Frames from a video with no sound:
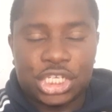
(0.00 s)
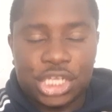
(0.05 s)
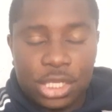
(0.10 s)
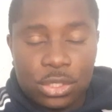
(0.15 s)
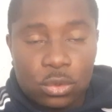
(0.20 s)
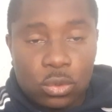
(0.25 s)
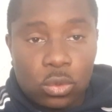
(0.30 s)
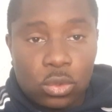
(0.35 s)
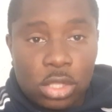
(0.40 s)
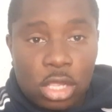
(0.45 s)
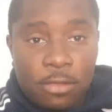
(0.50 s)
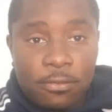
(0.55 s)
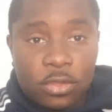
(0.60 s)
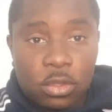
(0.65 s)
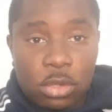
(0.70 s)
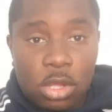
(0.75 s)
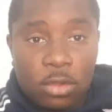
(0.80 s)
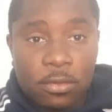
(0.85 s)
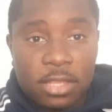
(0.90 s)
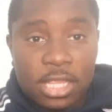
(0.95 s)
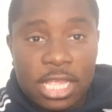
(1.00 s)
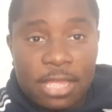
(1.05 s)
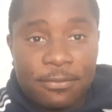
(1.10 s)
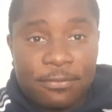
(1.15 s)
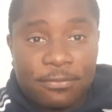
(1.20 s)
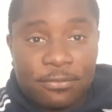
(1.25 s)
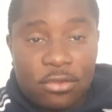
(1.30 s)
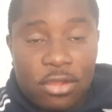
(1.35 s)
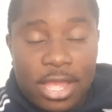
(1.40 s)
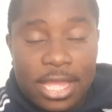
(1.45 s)
channel all over the world,
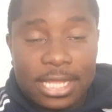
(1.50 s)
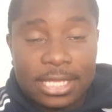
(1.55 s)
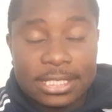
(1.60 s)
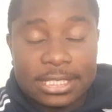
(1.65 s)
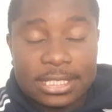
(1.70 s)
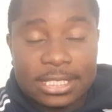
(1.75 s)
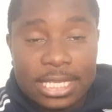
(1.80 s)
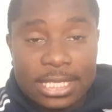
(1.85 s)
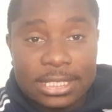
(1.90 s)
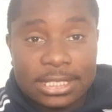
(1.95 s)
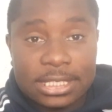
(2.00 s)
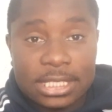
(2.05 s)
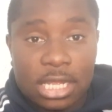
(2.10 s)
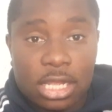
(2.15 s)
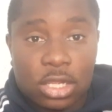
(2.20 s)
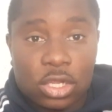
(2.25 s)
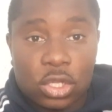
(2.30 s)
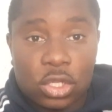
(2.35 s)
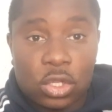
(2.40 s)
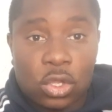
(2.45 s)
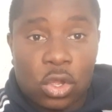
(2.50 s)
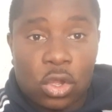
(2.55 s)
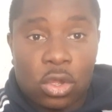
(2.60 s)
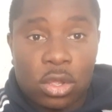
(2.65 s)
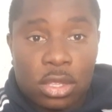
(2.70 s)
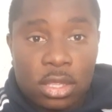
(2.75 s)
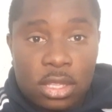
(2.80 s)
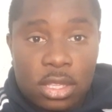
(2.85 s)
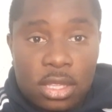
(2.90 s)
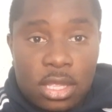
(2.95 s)
left, right, and centre, galore.